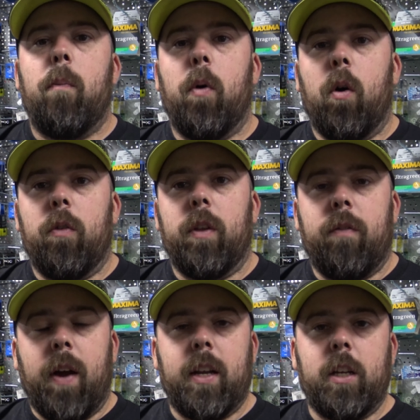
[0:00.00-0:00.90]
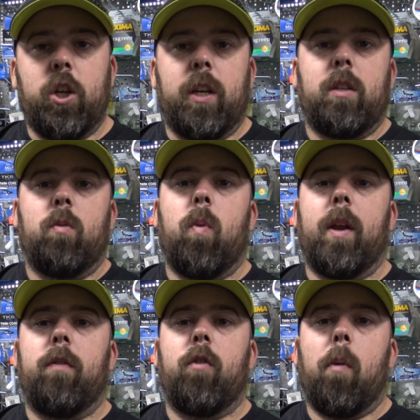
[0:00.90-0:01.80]
But the advantage is
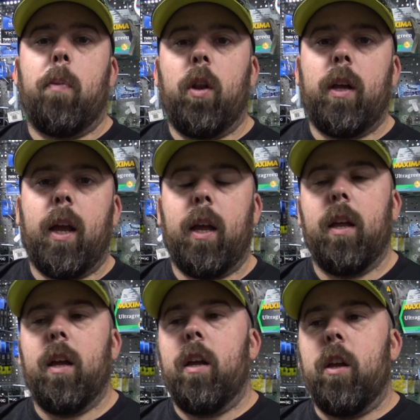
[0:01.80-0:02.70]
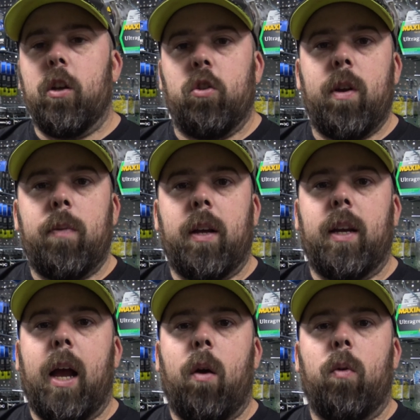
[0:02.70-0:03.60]
when you've got a puller kit, you can strip that
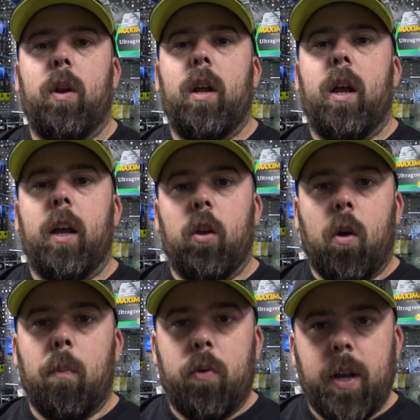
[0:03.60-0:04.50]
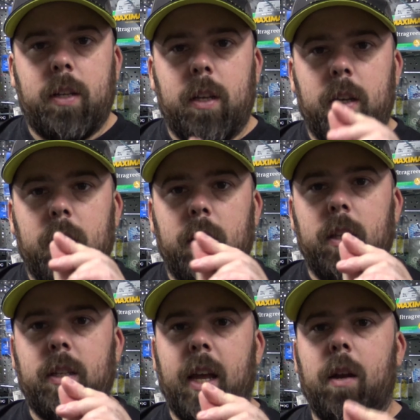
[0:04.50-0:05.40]
down, it'll compress
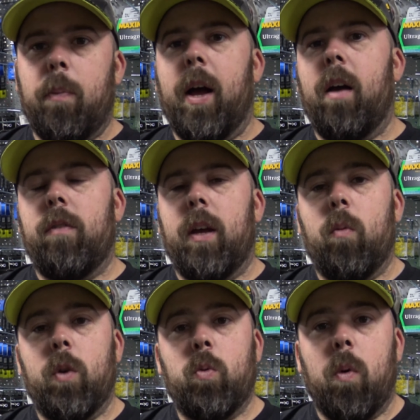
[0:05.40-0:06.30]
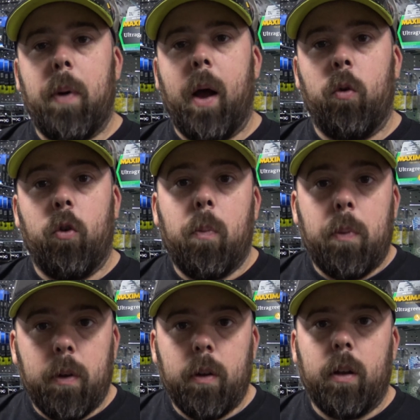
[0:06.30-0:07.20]
the center part of it, which will power
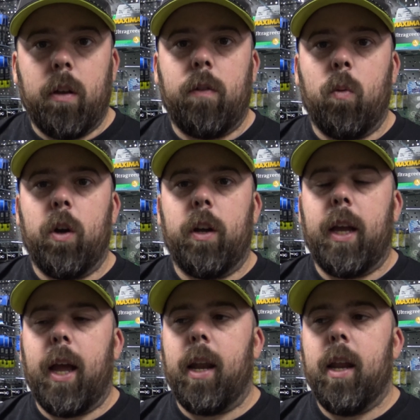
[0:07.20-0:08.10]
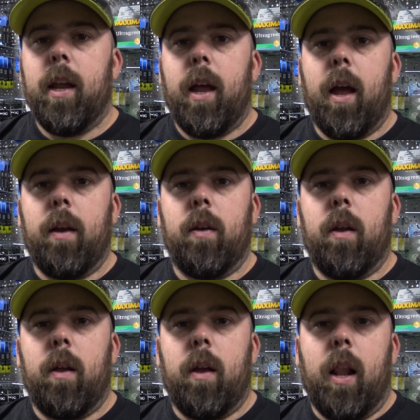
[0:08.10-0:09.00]
up, of the word again, and
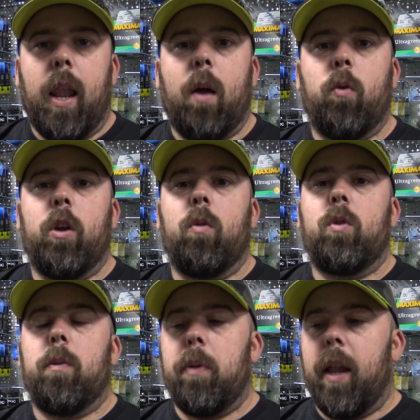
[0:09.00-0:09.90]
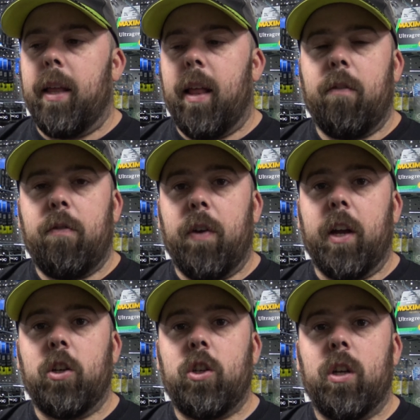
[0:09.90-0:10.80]
allow you to play that
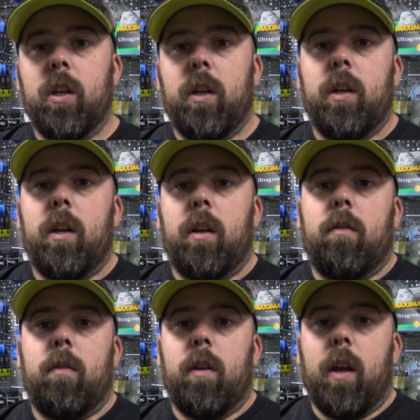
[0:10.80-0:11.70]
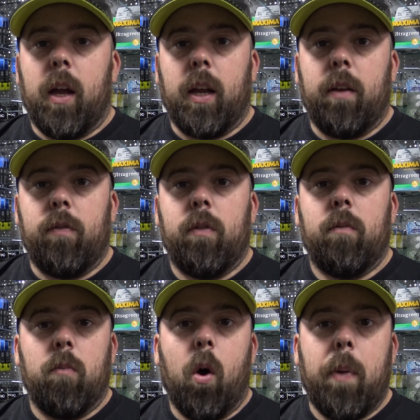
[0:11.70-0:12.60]
fish and give
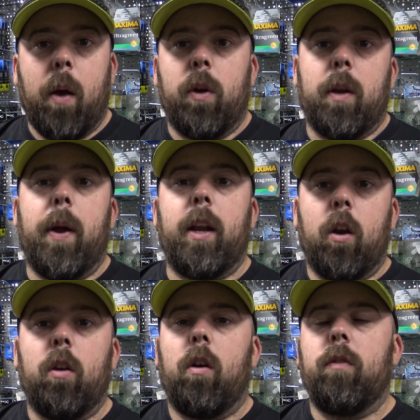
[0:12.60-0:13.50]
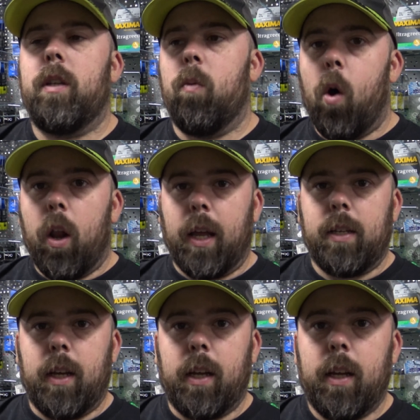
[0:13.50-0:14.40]
more power depending on obviously what
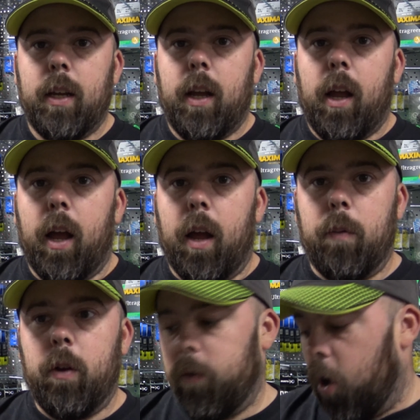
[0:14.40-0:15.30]
elastic you've